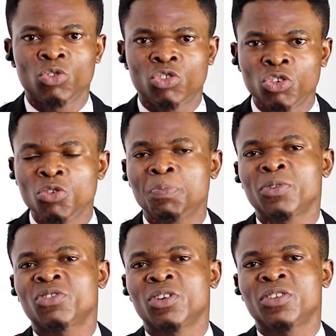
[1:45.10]
to
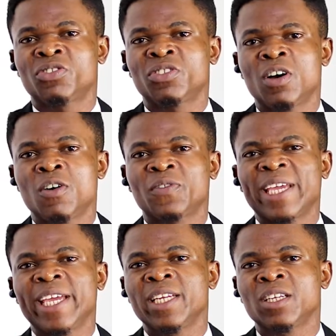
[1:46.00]
position itself
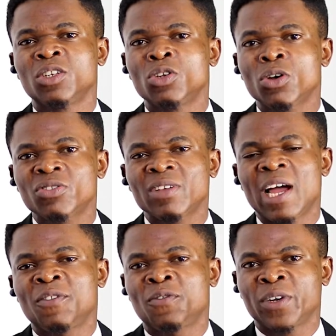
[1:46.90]
in the North
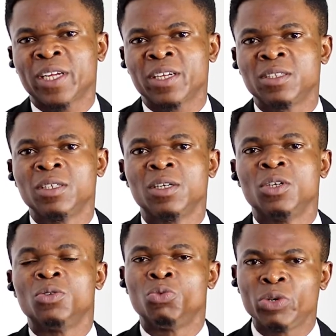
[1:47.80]
African
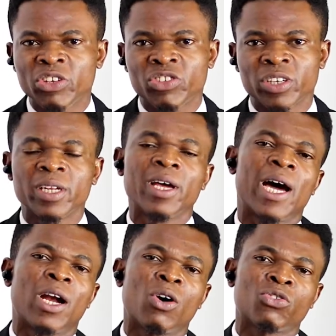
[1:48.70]
region
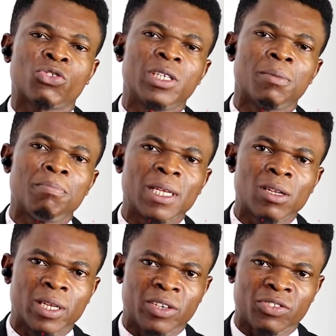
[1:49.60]
and also in the
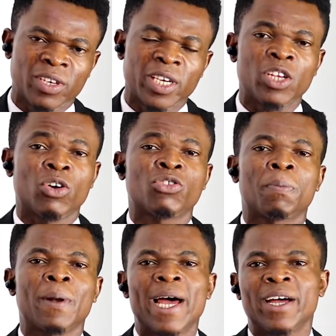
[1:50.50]
Middle East. It also
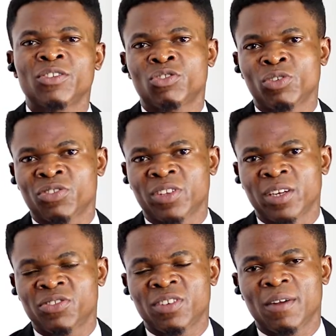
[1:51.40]
plans to
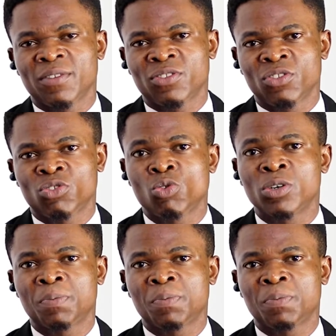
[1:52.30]
extend its services to other